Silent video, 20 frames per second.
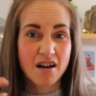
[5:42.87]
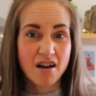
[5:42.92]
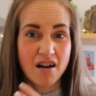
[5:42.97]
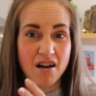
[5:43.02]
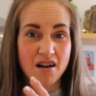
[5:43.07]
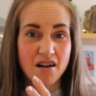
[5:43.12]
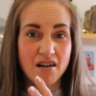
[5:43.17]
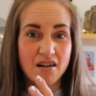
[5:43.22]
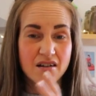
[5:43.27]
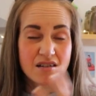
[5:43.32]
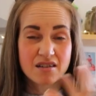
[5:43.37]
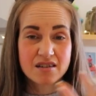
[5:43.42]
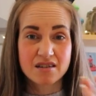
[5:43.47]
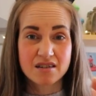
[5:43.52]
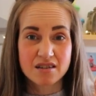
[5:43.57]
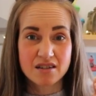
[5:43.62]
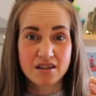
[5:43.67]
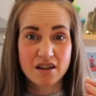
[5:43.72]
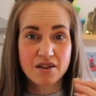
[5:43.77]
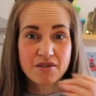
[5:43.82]
are
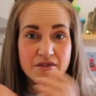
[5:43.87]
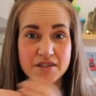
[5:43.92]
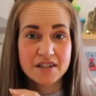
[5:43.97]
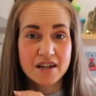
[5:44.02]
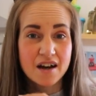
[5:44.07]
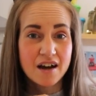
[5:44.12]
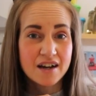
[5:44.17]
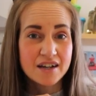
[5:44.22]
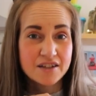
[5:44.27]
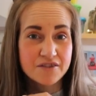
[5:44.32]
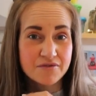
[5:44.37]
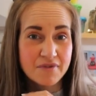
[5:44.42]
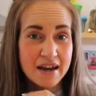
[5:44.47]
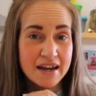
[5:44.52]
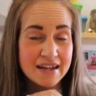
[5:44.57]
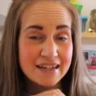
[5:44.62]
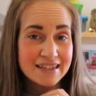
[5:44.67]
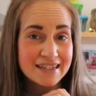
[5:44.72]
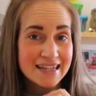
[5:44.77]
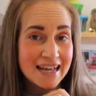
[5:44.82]
slow to
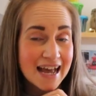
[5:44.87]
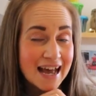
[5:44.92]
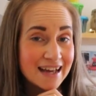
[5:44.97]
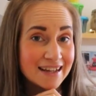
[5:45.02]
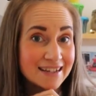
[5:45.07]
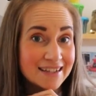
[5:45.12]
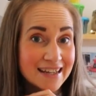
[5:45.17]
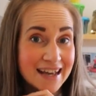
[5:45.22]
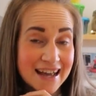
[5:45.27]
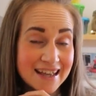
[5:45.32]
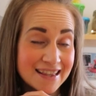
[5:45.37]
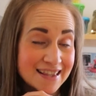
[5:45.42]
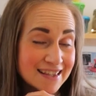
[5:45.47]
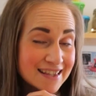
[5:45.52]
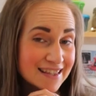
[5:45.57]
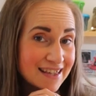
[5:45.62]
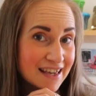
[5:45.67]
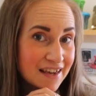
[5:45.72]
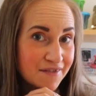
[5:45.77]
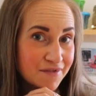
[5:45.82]
hydrate and
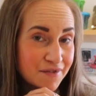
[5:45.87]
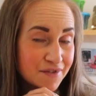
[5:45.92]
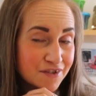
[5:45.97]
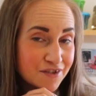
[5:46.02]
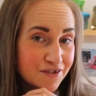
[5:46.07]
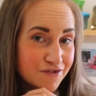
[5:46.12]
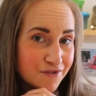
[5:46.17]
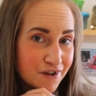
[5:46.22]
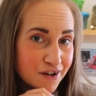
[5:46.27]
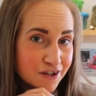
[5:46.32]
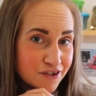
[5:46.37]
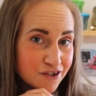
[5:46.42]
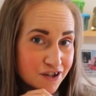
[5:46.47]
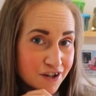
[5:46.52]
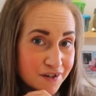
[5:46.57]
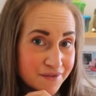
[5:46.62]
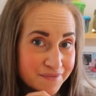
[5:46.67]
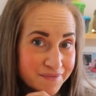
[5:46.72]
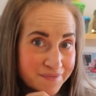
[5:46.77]
hence give structure.